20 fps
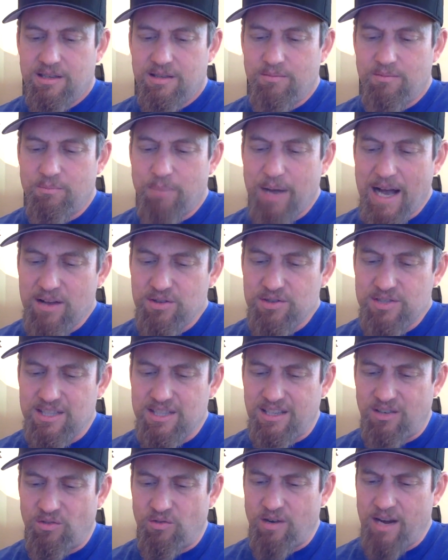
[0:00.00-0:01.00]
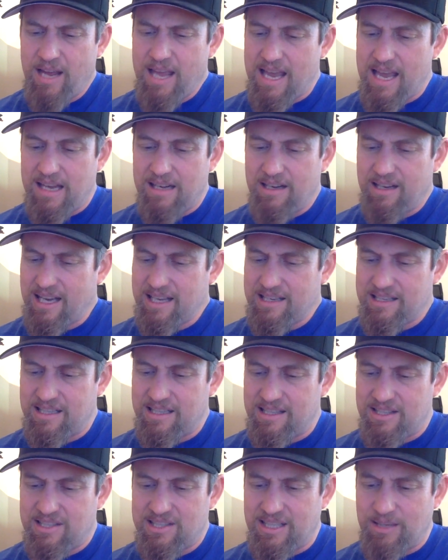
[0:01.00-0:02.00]
Bouncing rain? That
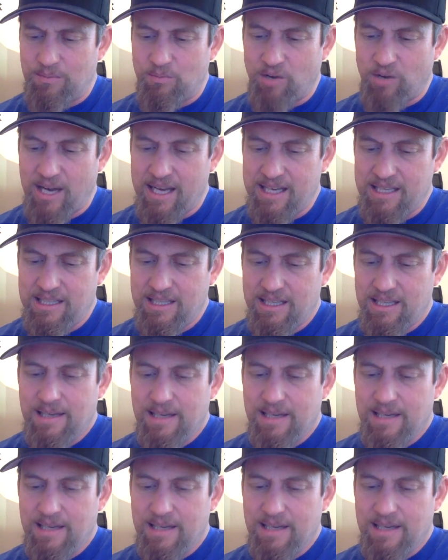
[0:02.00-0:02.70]
didn't seem right.